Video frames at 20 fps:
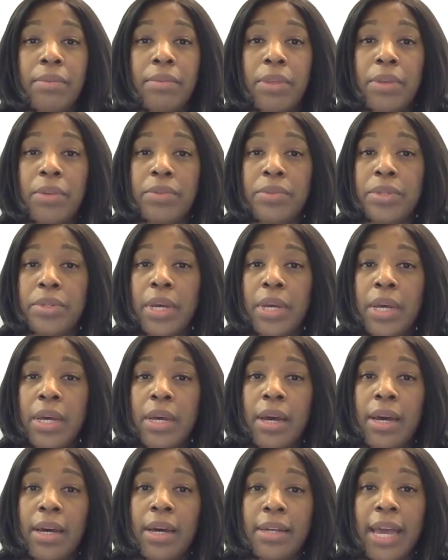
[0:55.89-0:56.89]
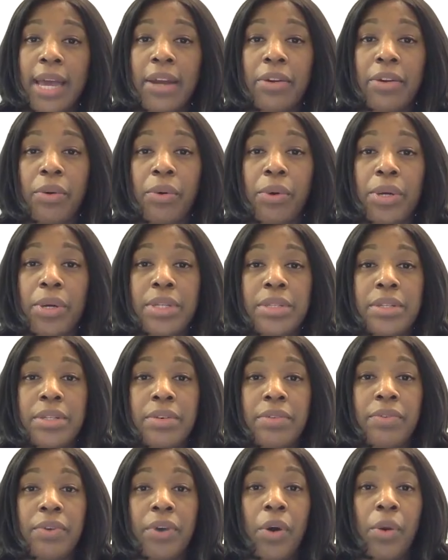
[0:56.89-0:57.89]
There's categories
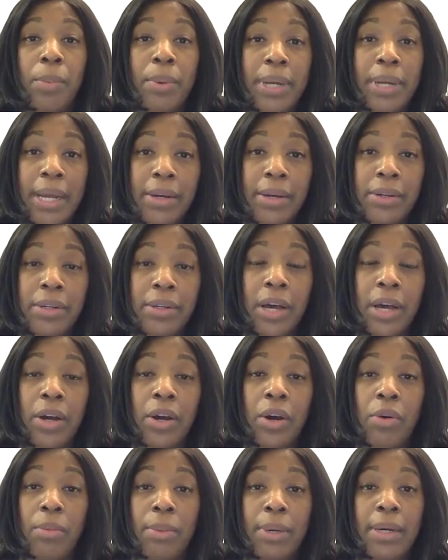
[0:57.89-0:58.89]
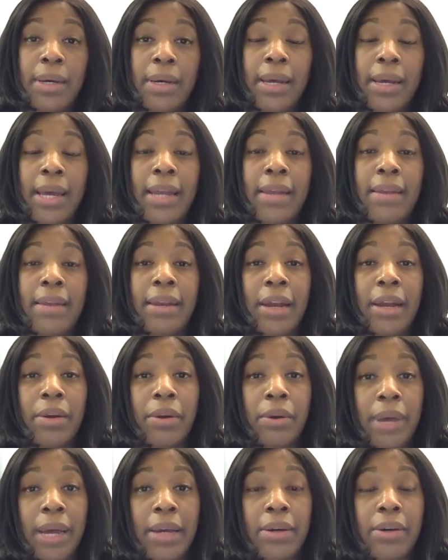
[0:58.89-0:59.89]
of open angle glaucoma and
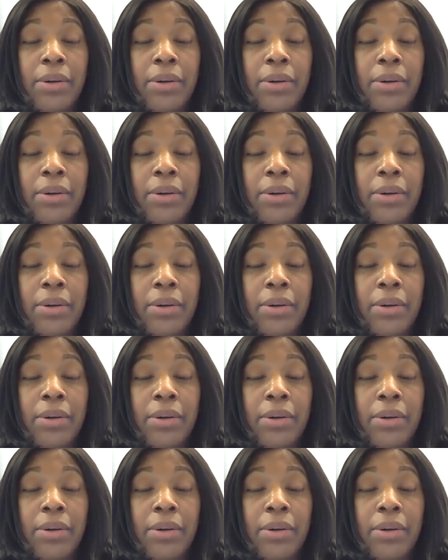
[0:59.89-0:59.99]
narrow angle